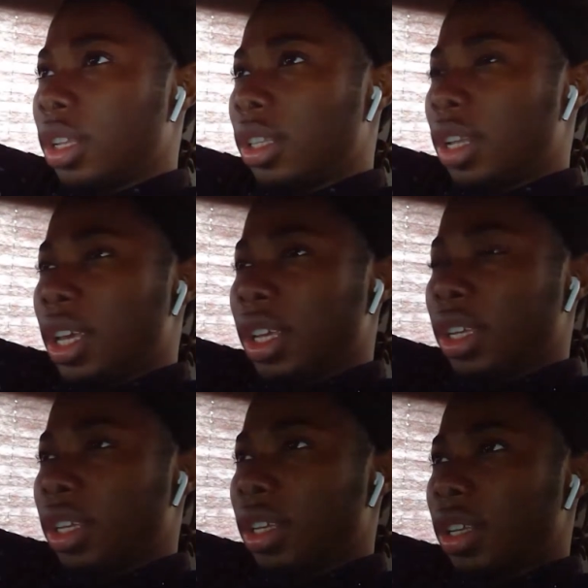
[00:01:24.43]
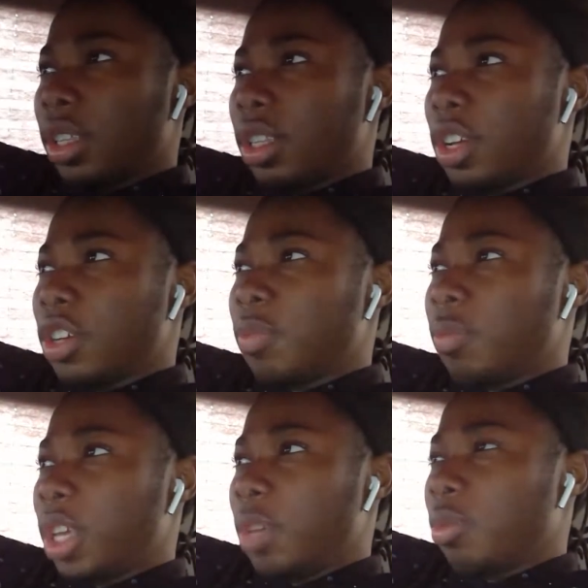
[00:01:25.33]
Like, there's
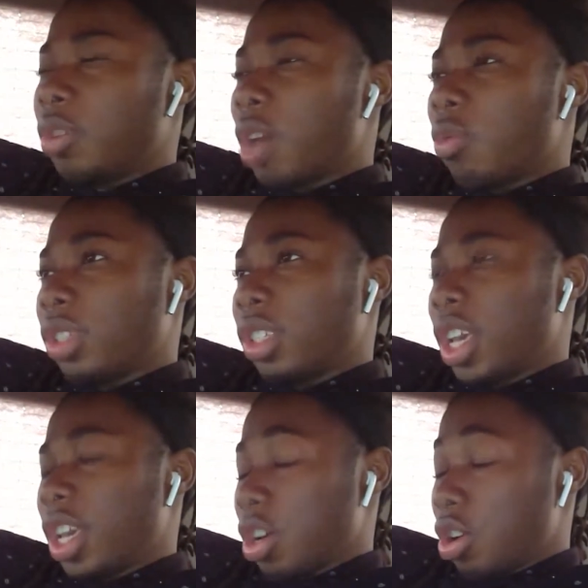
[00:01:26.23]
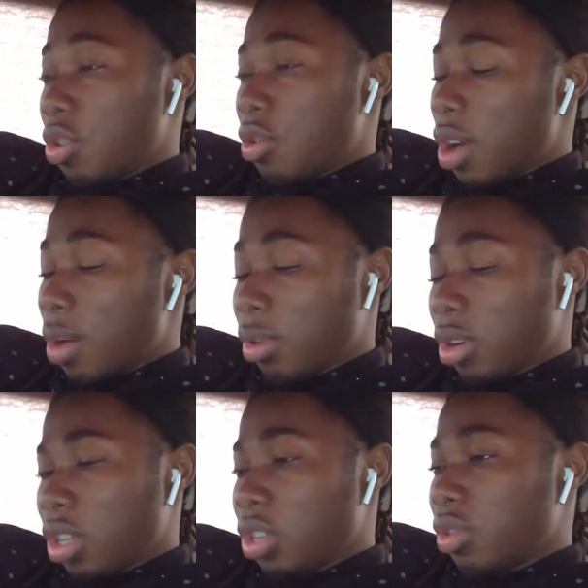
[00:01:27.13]
people that will say, "Oh, I'm
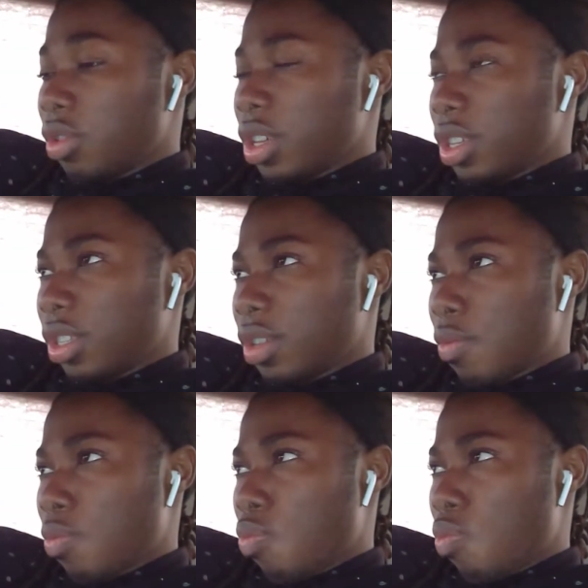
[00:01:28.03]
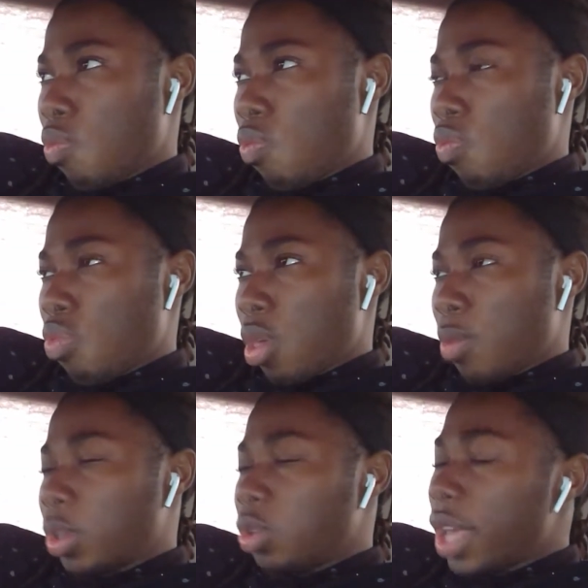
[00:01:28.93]
gonna do this,"
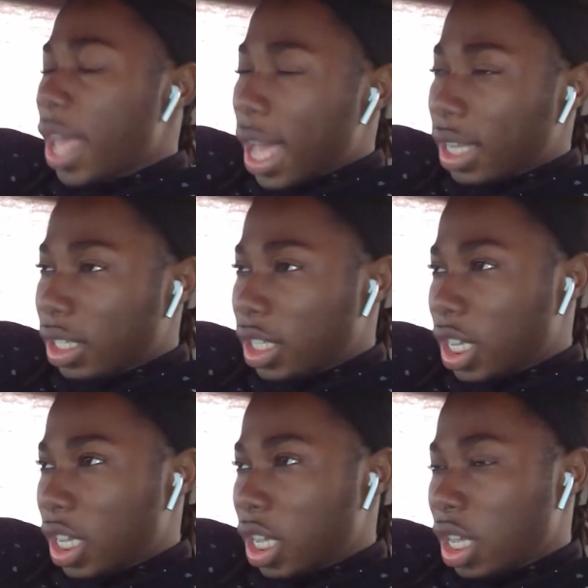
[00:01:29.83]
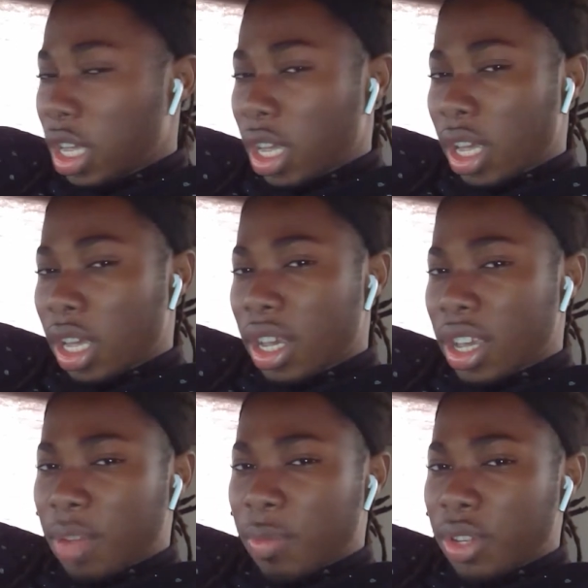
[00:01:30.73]
but do they actually get
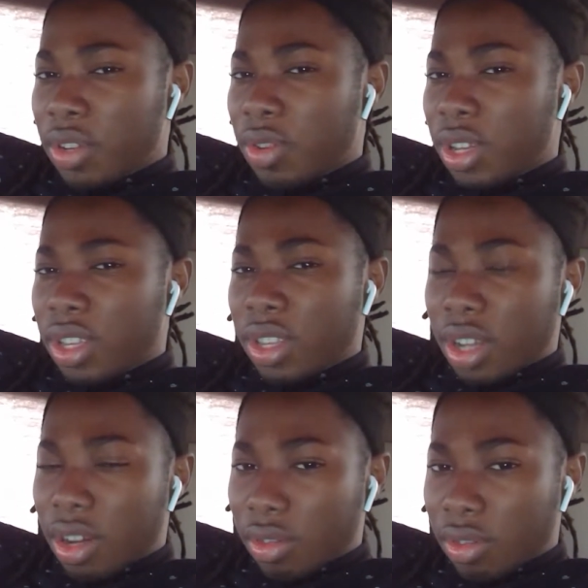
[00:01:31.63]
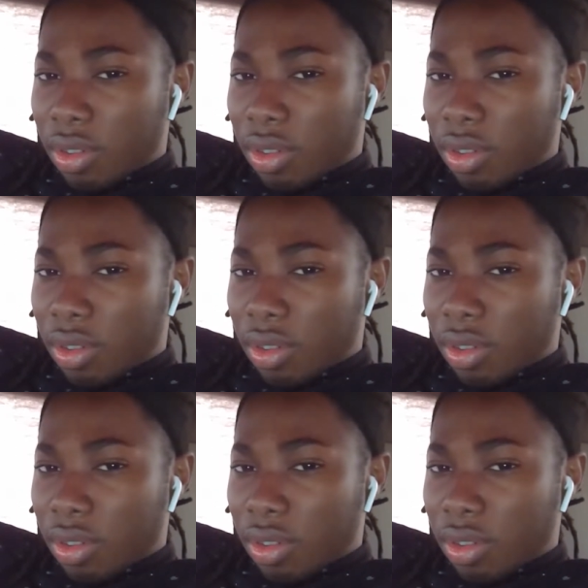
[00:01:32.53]
up and do it? No.